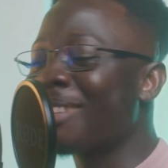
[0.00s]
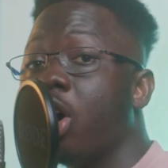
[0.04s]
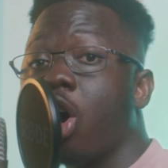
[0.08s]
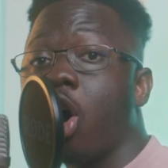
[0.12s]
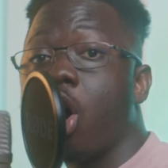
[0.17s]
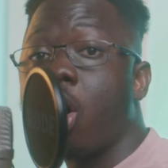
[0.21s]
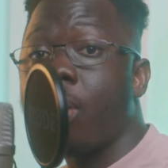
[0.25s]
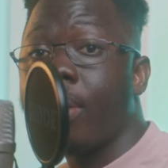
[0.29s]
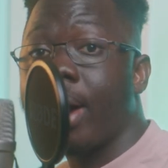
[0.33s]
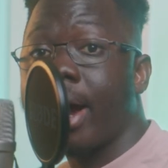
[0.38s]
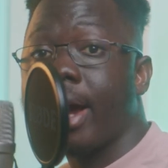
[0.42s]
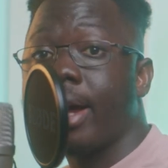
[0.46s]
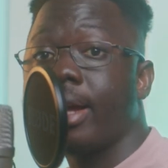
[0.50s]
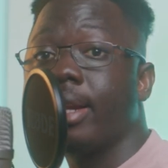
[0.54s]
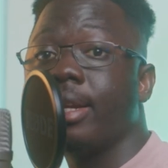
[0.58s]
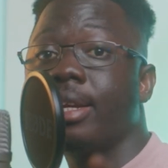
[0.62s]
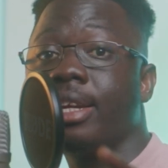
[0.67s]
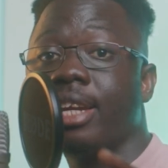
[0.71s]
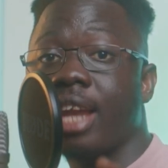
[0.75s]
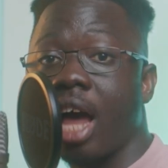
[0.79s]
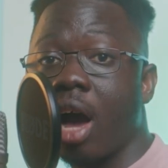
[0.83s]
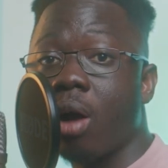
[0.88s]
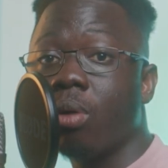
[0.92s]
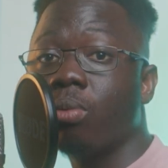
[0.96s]
All right,
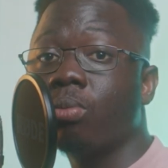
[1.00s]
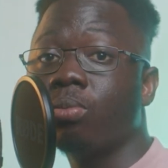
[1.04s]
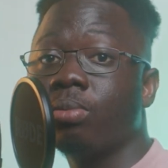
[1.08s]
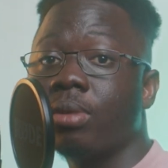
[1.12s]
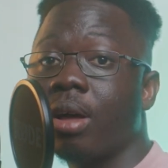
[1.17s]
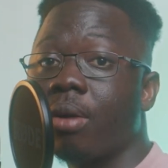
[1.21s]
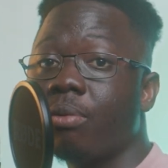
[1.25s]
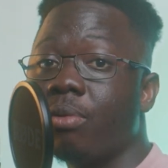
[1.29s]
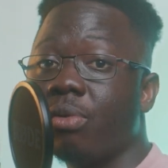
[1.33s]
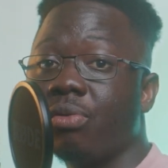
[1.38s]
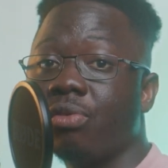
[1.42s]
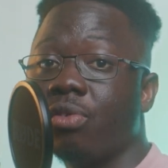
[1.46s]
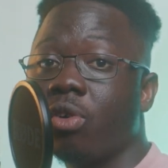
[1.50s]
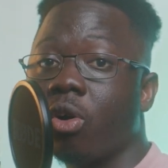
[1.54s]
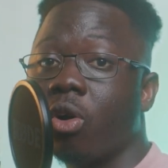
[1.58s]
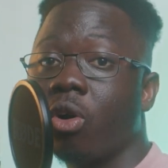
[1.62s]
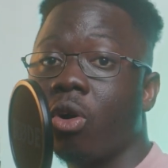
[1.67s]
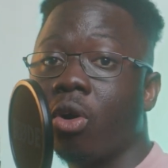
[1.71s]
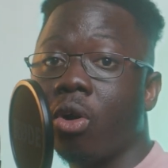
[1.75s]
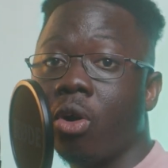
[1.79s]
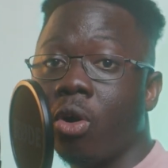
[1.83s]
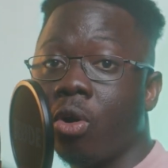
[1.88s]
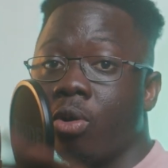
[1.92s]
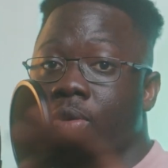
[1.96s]
now that we've
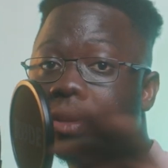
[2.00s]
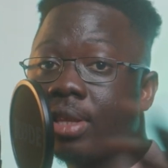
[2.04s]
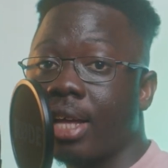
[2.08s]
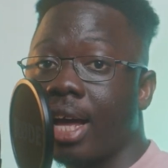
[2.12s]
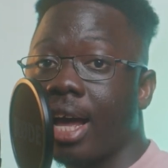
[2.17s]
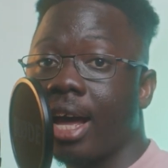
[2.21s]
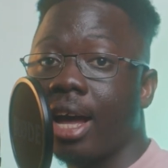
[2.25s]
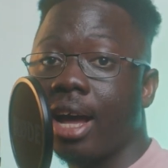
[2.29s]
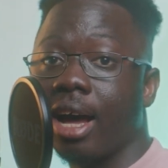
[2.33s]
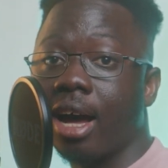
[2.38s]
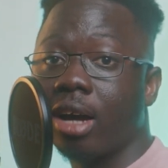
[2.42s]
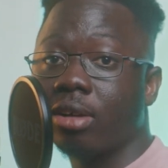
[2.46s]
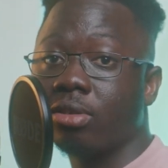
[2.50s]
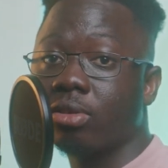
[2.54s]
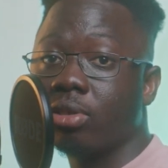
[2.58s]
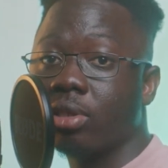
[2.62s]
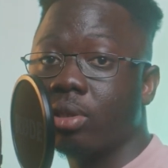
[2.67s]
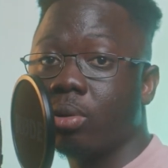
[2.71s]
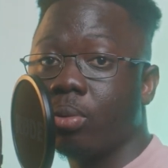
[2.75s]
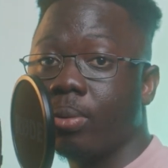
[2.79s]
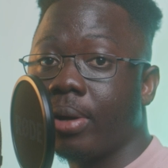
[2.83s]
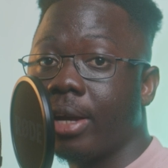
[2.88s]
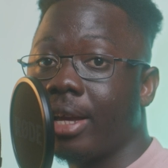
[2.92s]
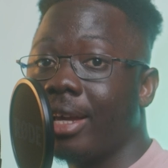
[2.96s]
got all that out of
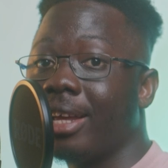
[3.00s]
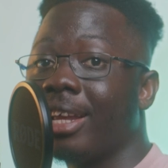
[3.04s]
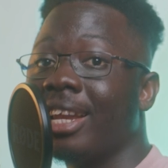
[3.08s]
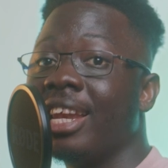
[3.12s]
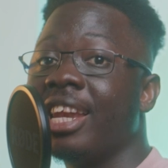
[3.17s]
the way,